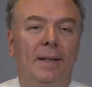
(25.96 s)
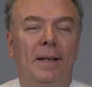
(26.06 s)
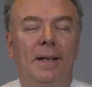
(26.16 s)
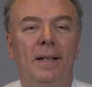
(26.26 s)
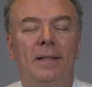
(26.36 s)

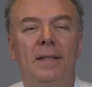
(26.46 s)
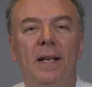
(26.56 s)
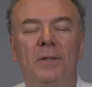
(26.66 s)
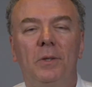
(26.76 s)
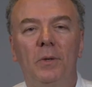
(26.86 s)
and it
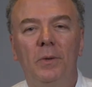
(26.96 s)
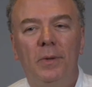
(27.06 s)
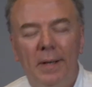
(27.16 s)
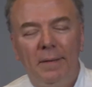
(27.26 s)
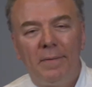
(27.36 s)
seeks to
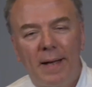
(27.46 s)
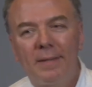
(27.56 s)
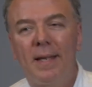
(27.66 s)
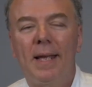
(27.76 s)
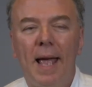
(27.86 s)

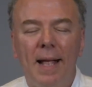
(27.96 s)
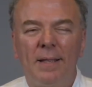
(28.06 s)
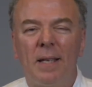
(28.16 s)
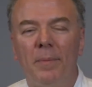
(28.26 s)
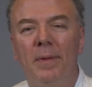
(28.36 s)
investigate
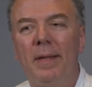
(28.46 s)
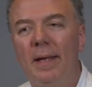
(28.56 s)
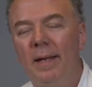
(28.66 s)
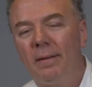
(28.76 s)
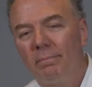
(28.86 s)
some of
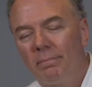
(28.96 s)
the